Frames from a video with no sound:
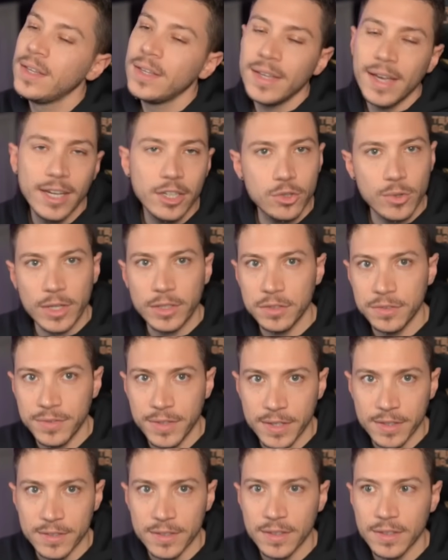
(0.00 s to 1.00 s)
and try to
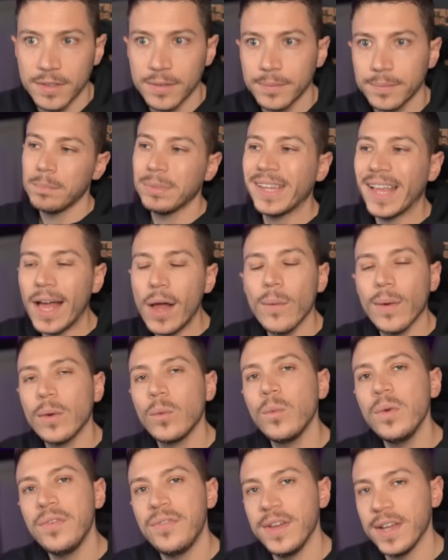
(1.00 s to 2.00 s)
fix it. But how can
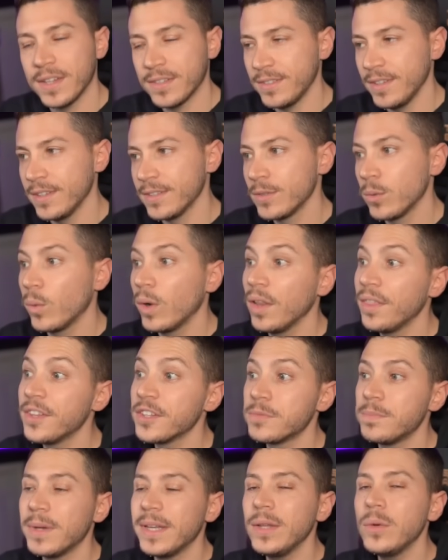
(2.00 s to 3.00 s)
we fix this? Well, there's
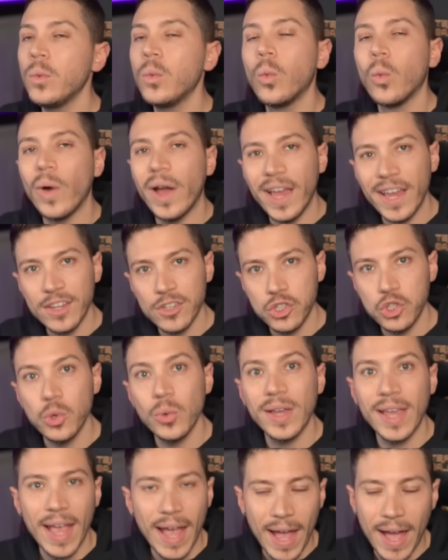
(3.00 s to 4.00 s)
many ways you
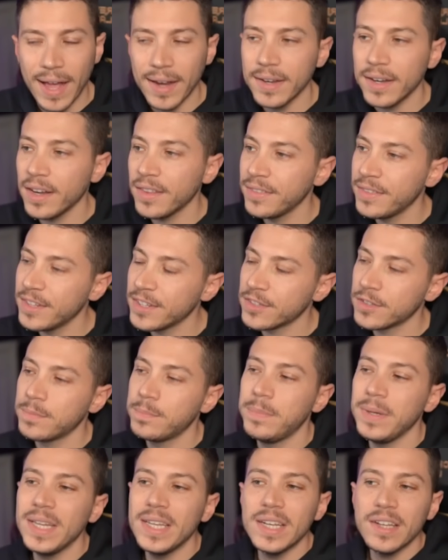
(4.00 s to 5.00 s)
can, and there's
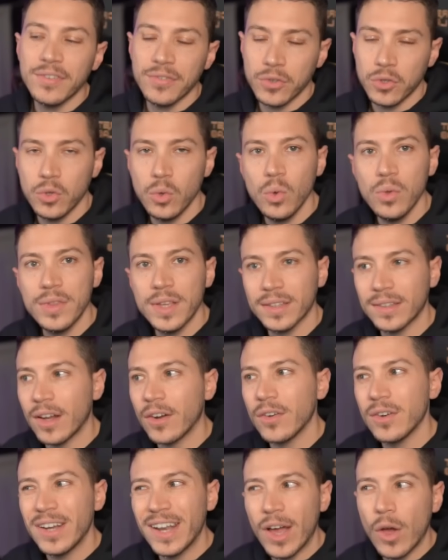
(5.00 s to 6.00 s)
been a few that are
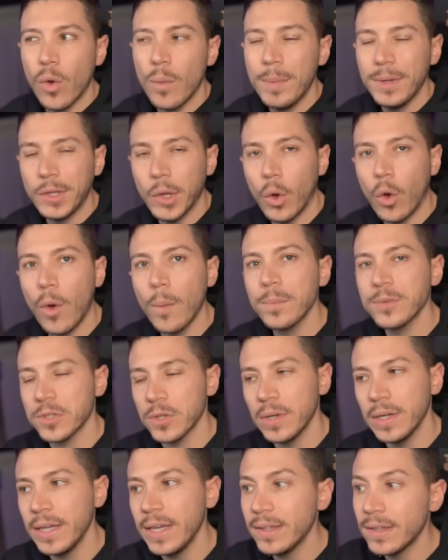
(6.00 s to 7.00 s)
now a bit
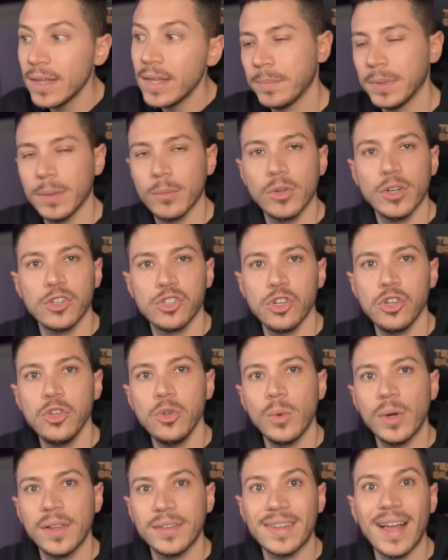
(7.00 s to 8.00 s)
obsolete, but I'm going to show you
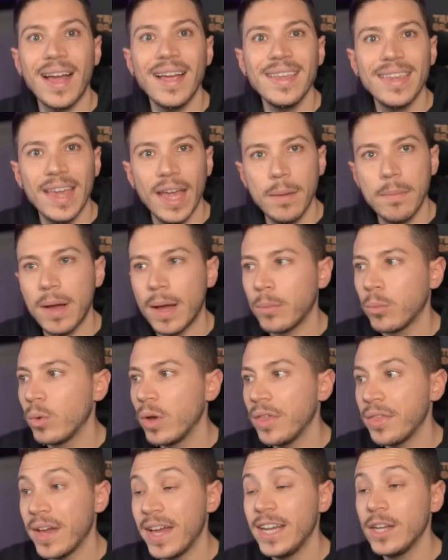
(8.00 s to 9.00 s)
one that I came up
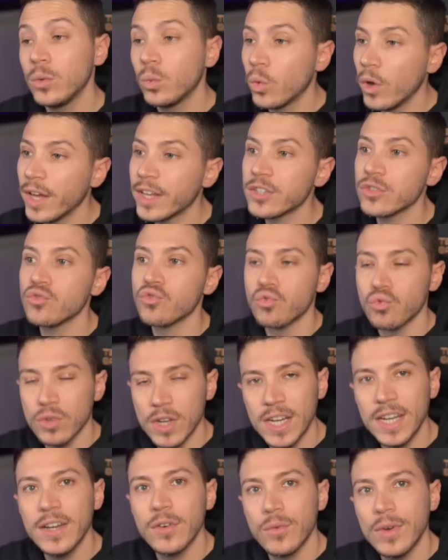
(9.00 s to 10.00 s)
with and works
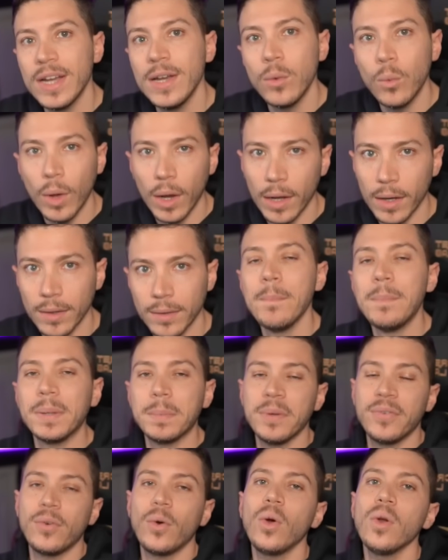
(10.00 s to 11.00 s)
really, really well. But
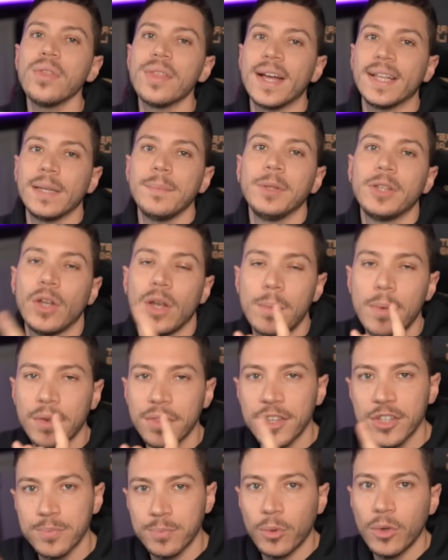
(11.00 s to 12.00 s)
before that, let me tell you about
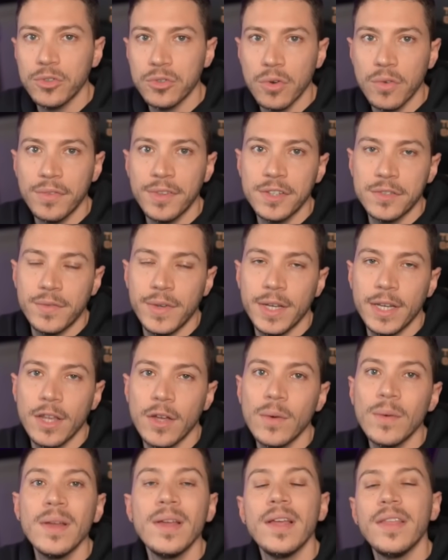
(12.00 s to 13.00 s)
the sponsor of this
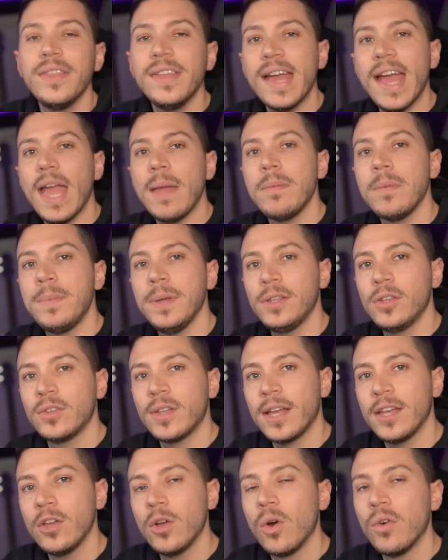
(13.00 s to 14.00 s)
video, the
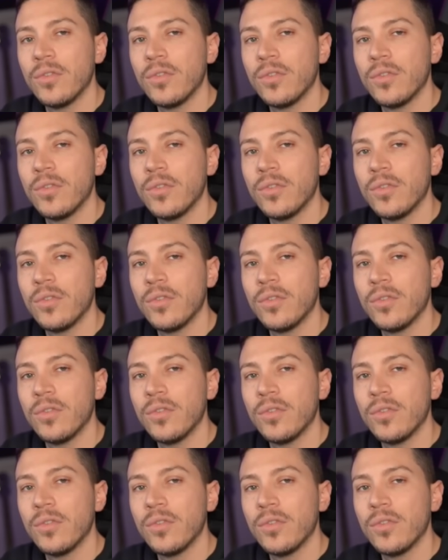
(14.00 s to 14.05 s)
ABP.io